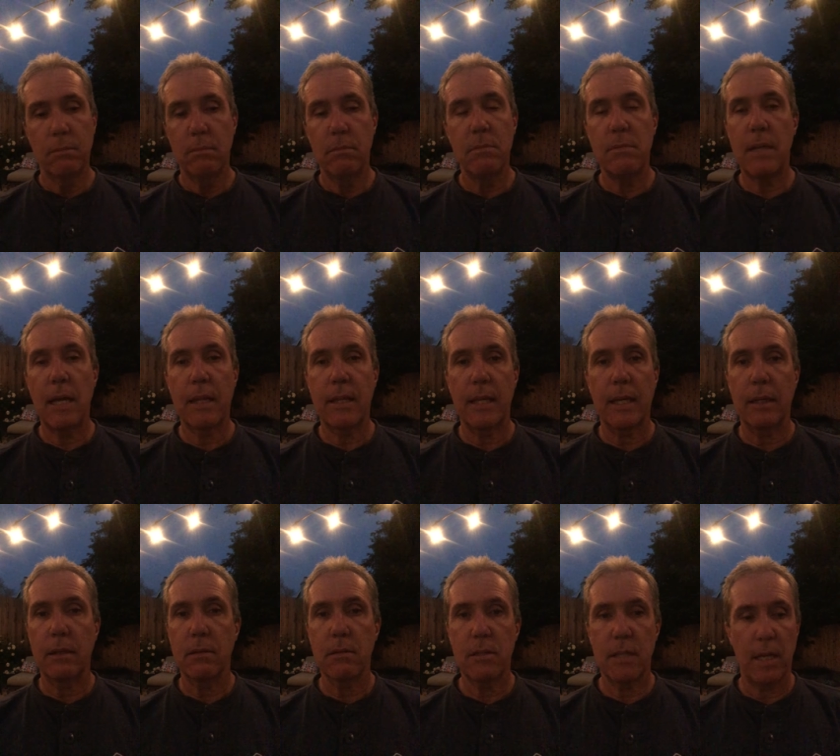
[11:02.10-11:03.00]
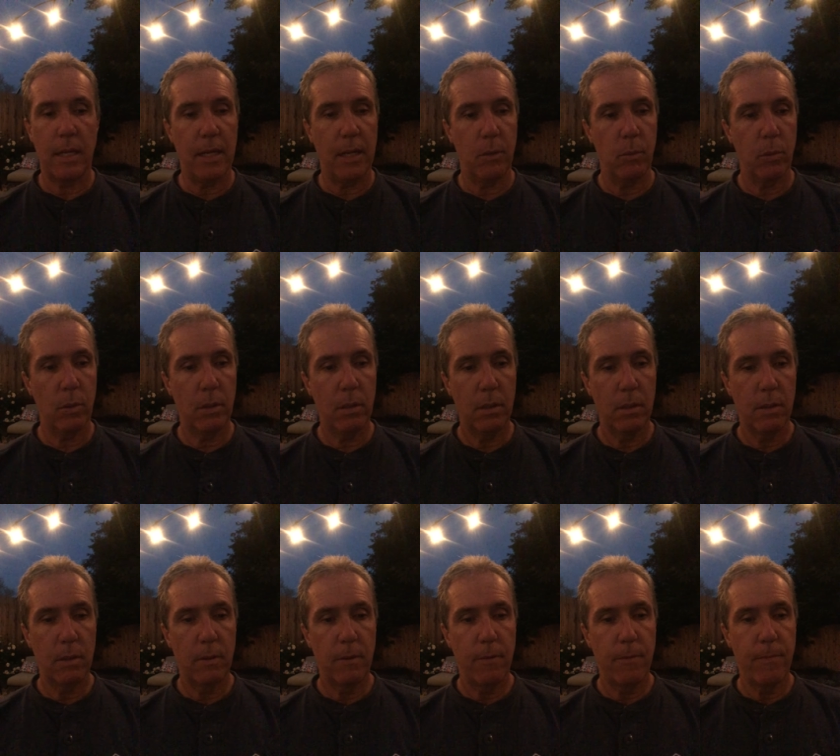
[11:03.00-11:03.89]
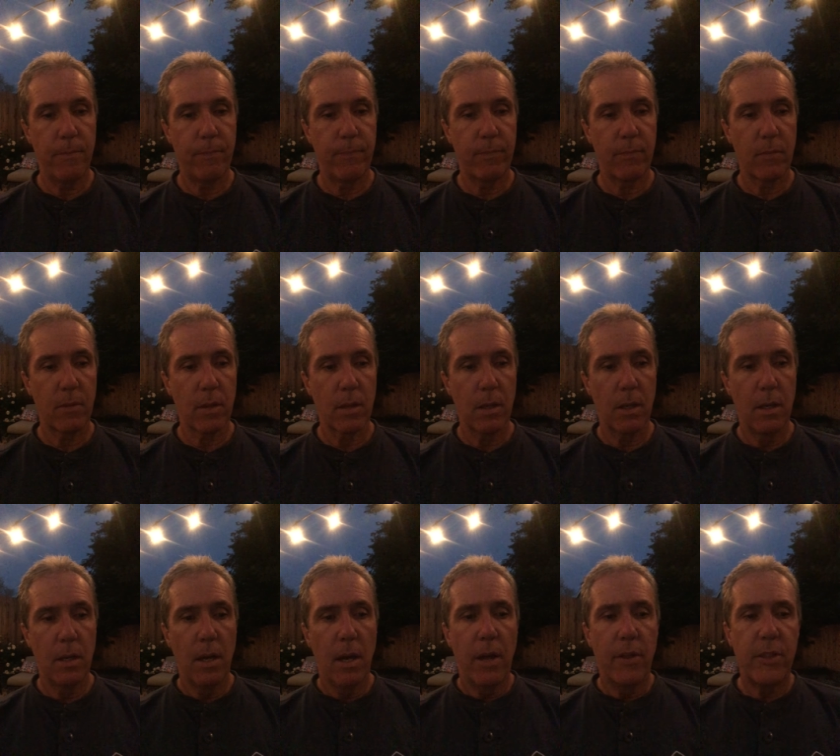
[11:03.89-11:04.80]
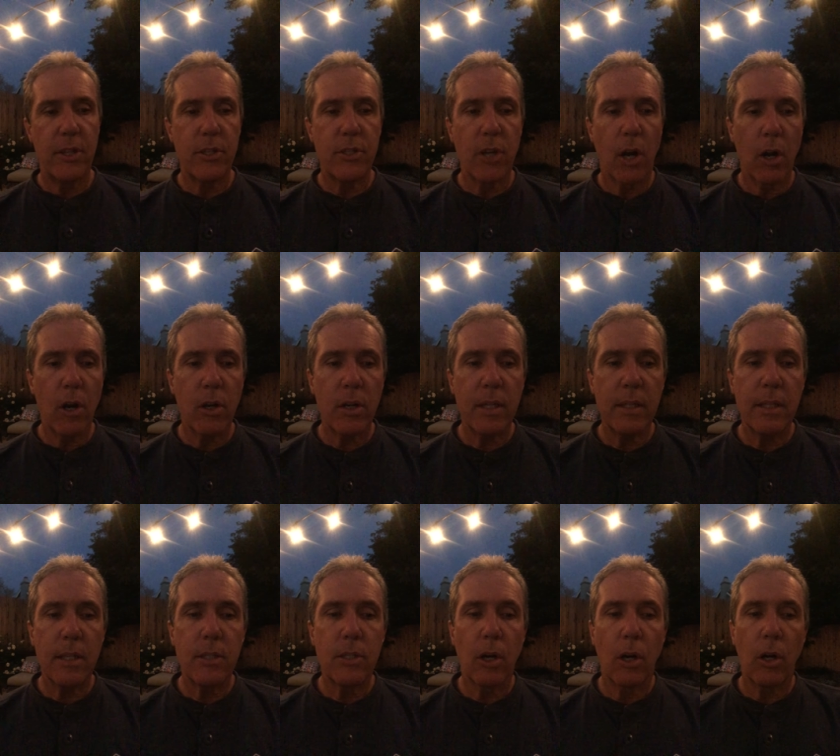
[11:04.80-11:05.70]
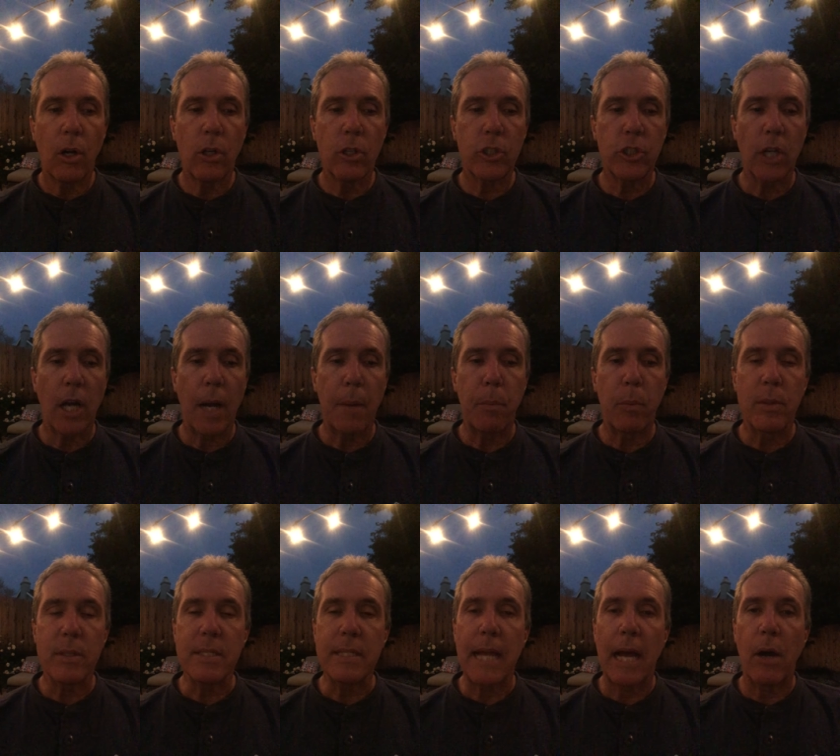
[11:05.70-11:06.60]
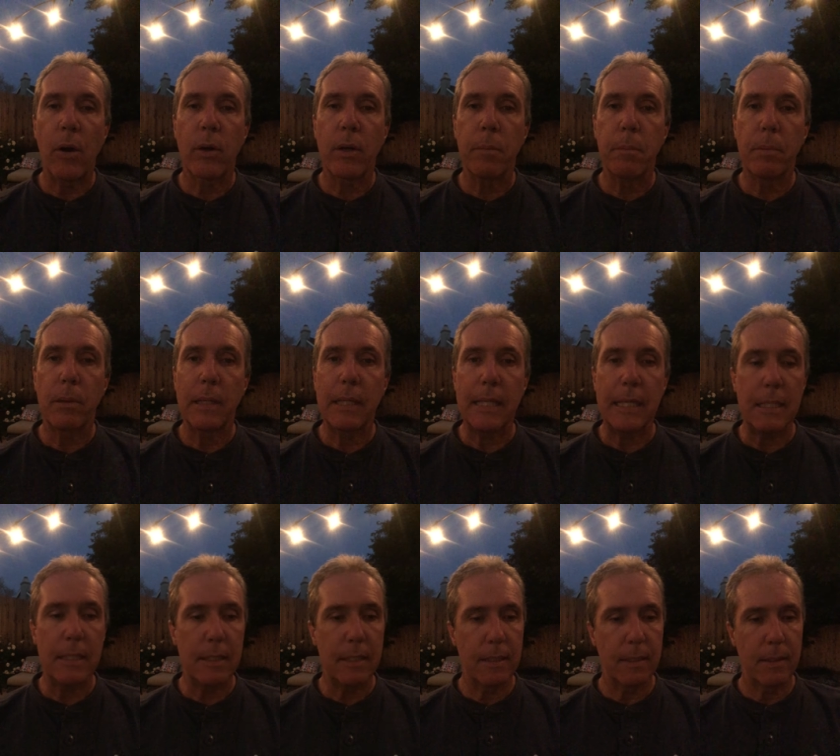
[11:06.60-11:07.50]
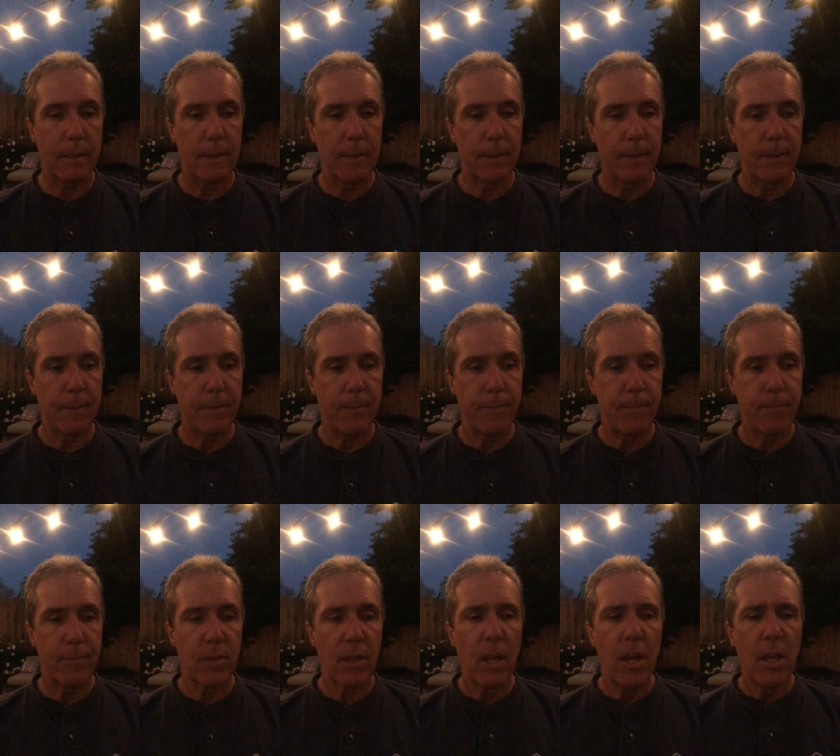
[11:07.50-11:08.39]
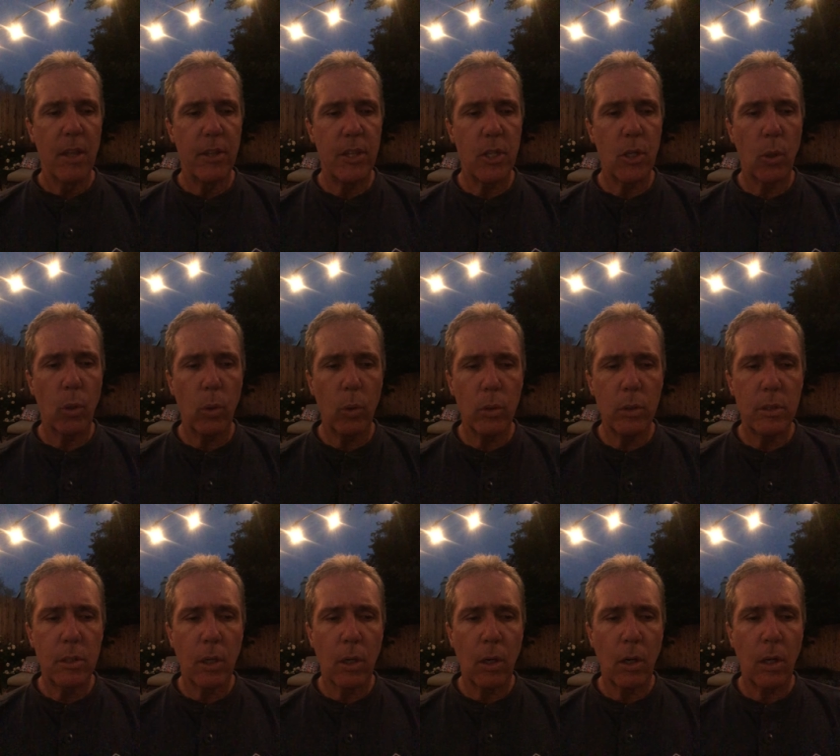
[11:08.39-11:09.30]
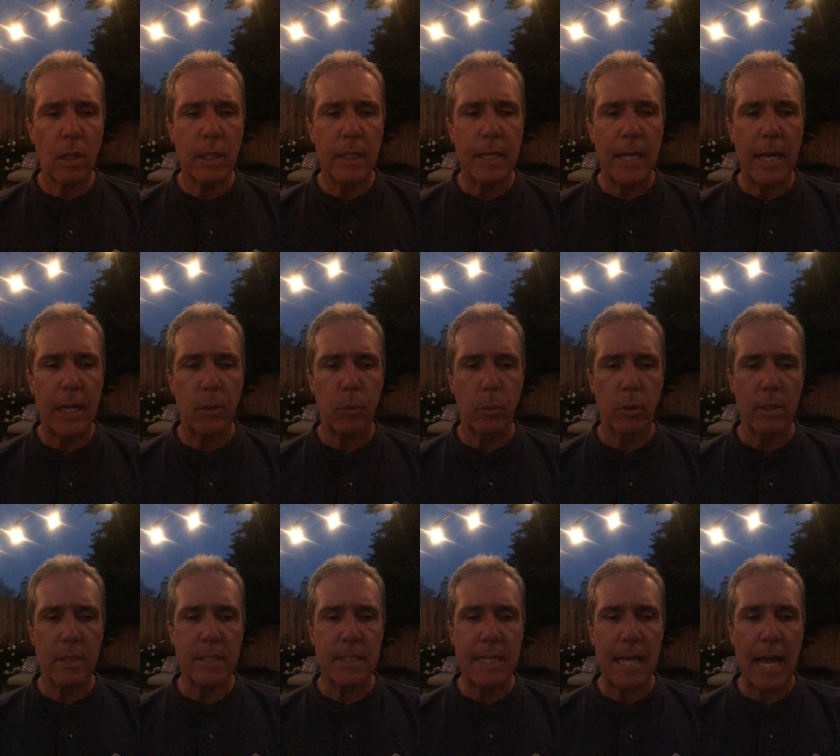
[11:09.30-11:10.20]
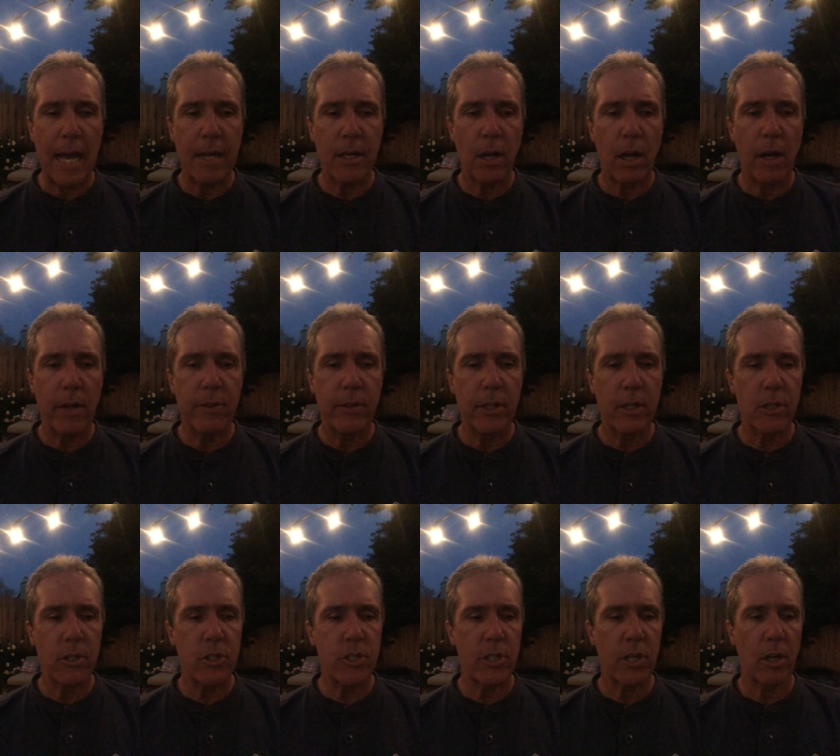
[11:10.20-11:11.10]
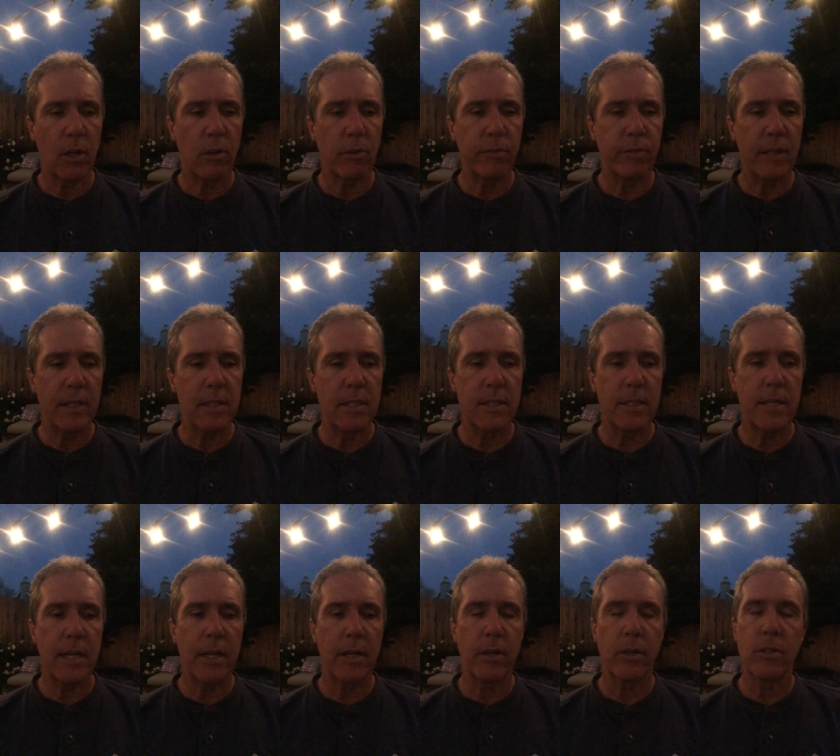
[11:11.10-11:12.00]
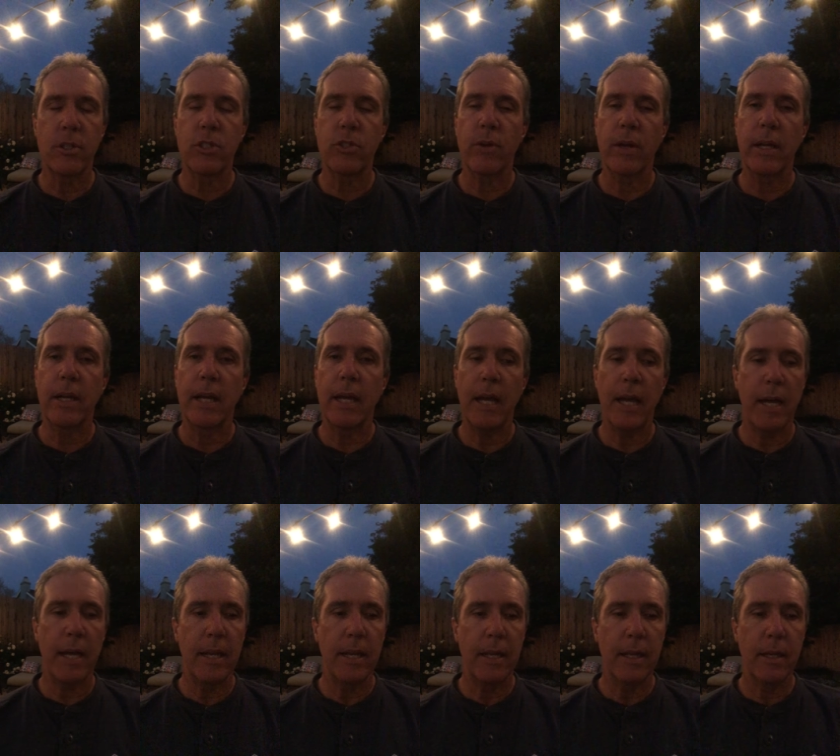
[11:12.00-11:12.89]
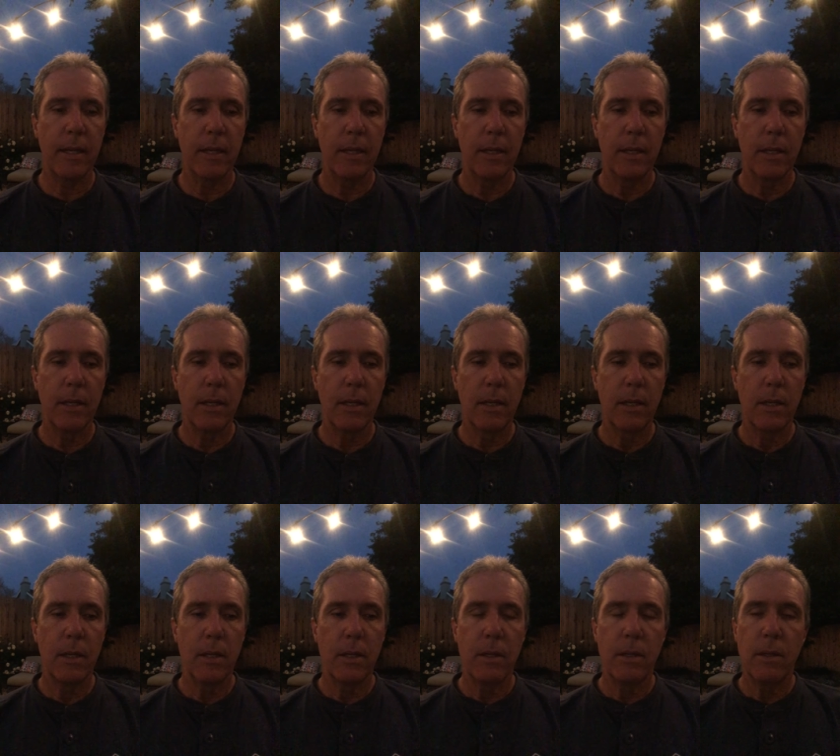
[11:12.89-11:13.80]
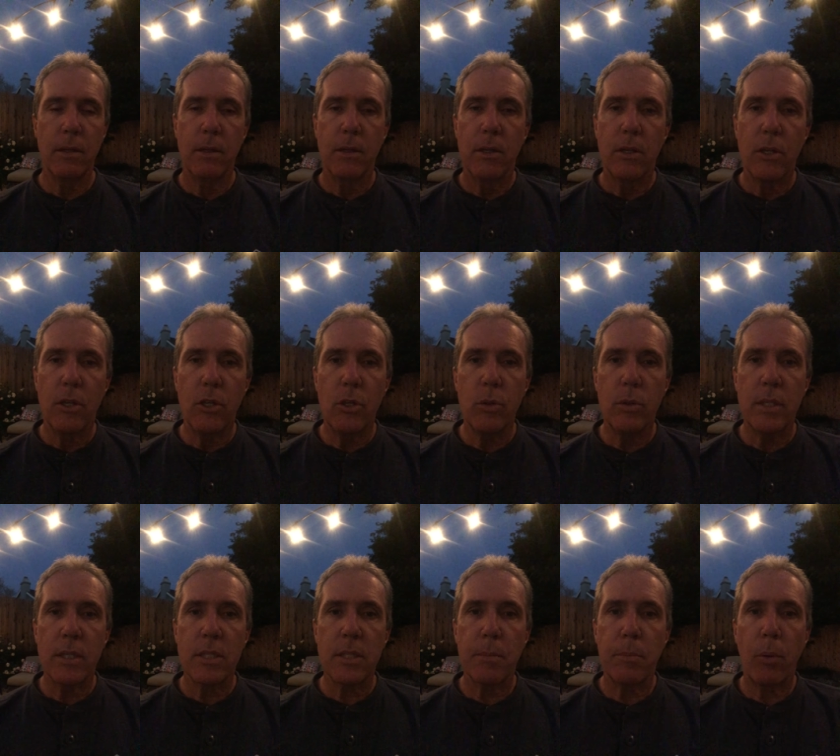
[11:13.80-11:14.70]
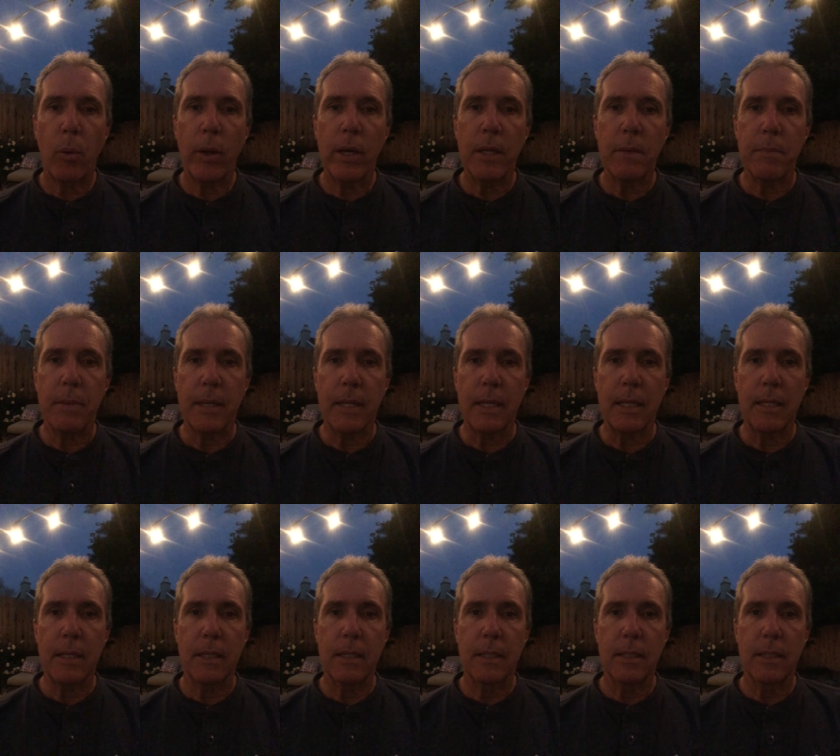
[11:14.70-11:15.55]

Nothing, said Edward. The dark in the doll shop was now complete. The old doll and Edward sat on their shelf and stared straight ahead. You disappoint me,